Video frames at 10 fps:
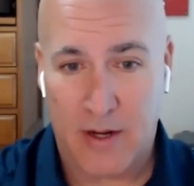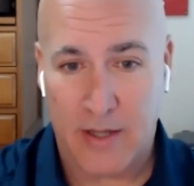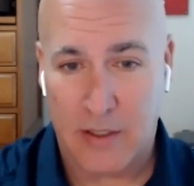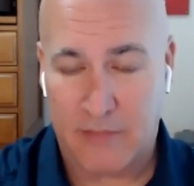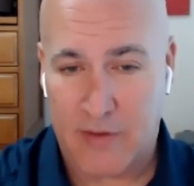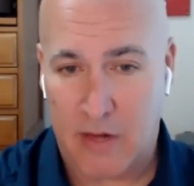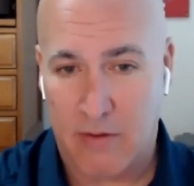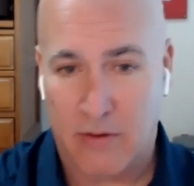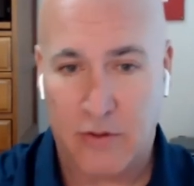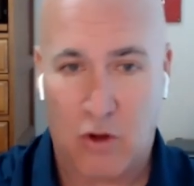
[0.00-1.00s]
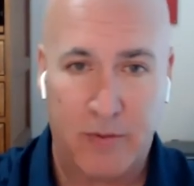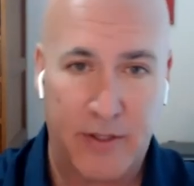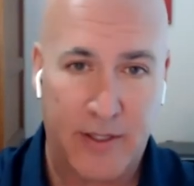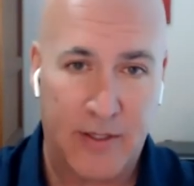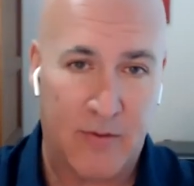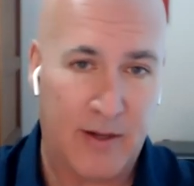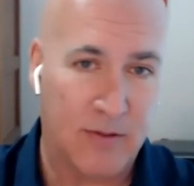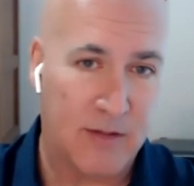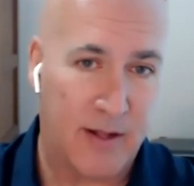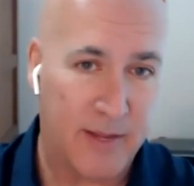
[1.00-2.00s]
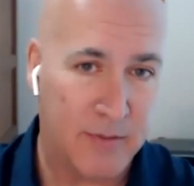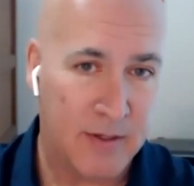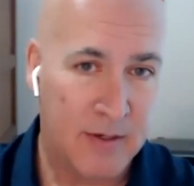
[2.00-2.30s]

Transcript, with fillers: and just follow their scope sheets and write those claims.